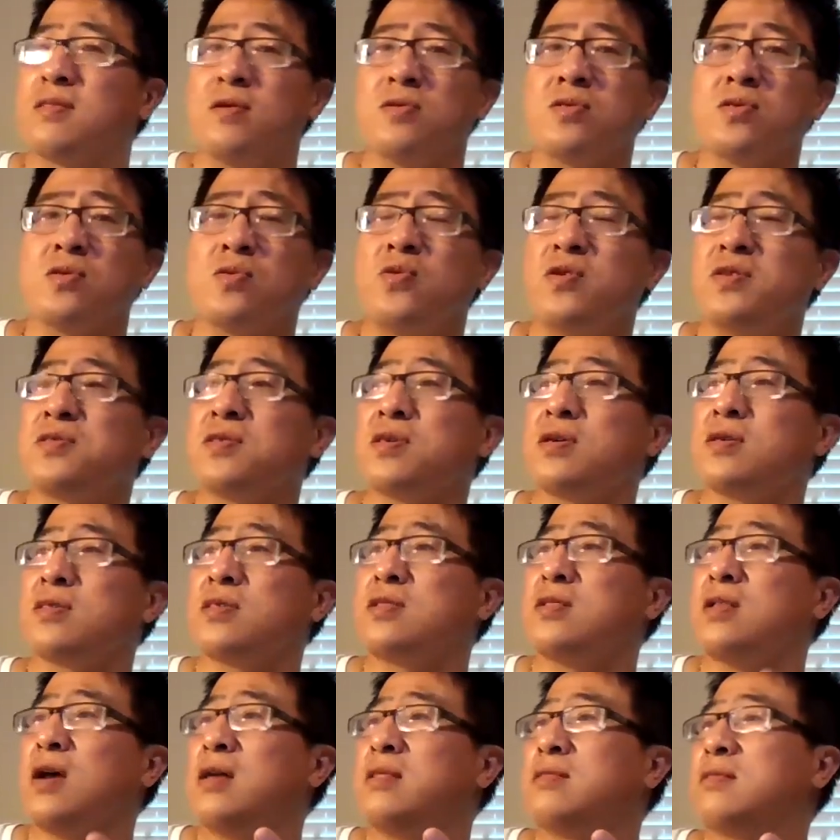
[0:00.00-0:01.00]
Those risks,
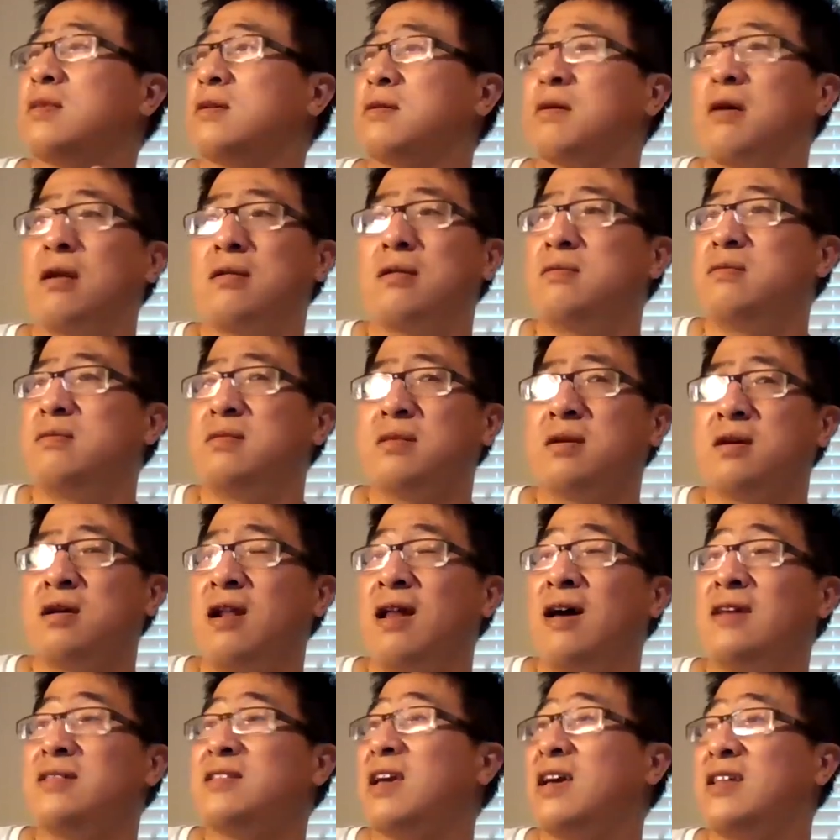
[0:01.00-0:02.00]
the
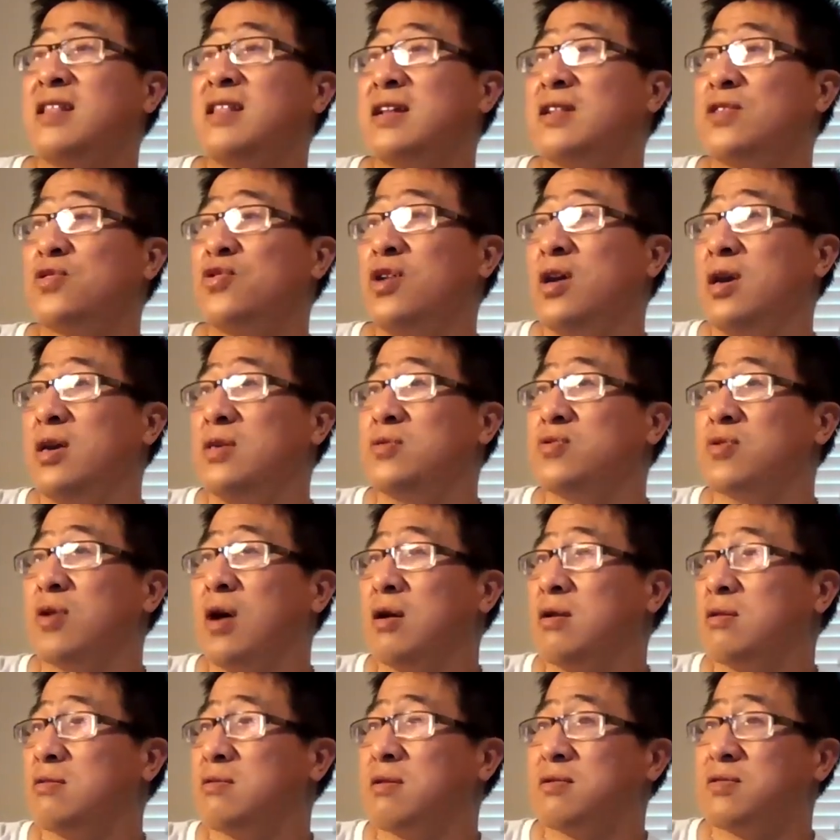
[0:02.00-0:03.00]
client cannot change,
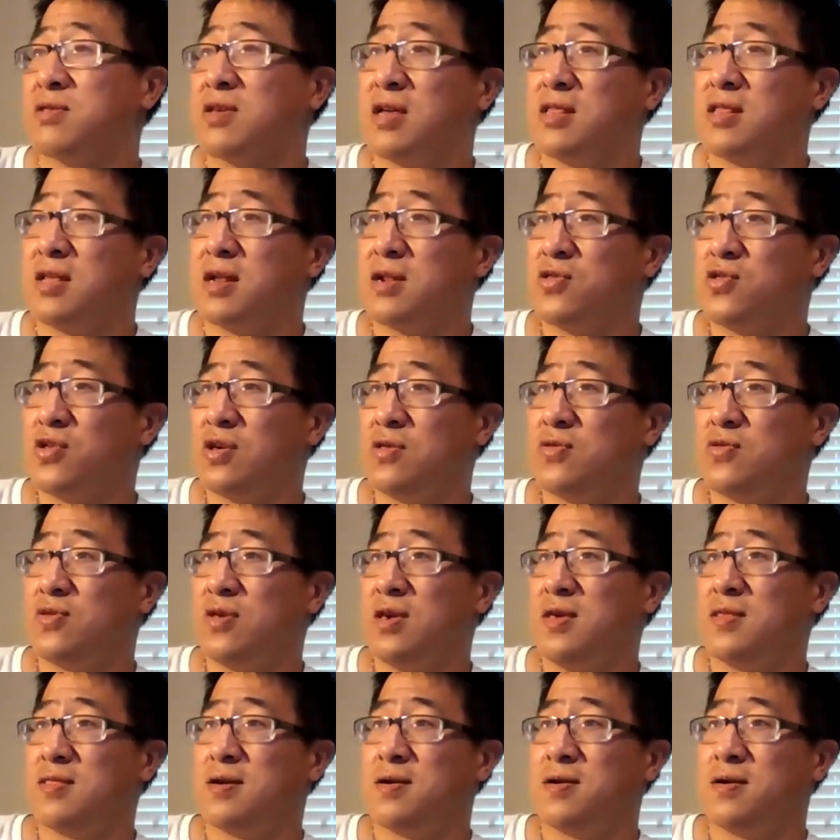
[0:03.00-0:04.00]
auditors cannot change
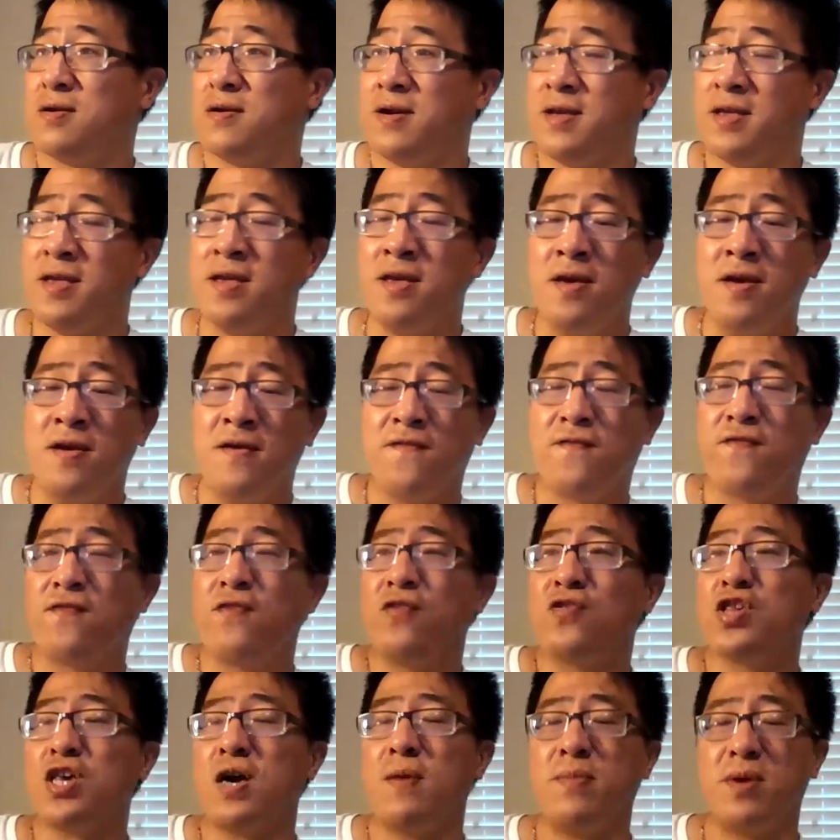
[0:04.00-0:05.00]
either, right?
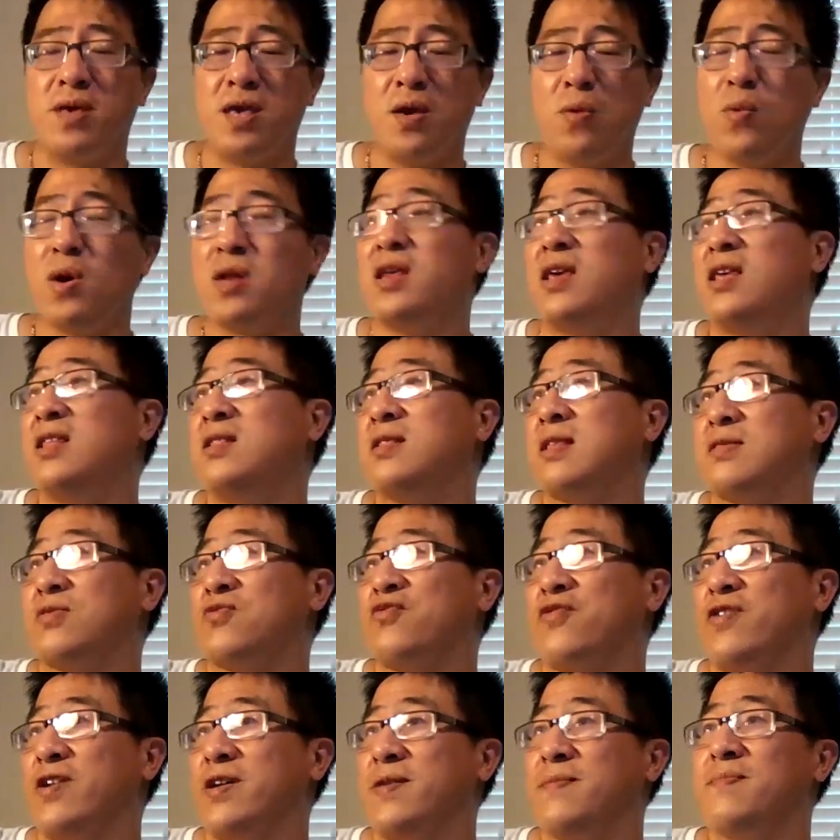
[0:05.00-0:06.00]
For example, in what
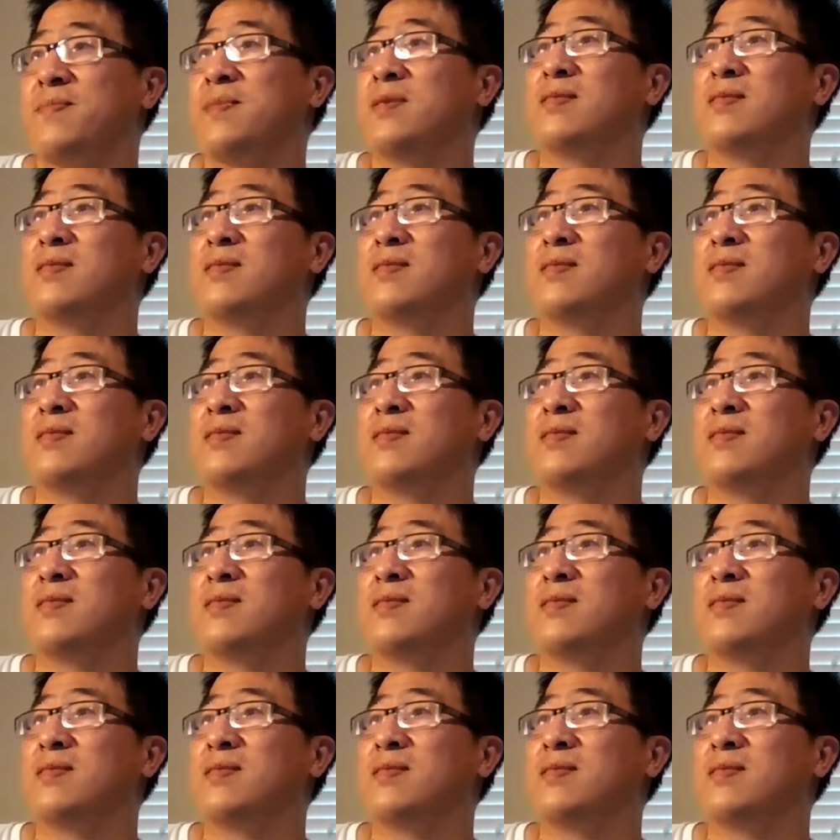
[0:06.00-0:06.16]
industry?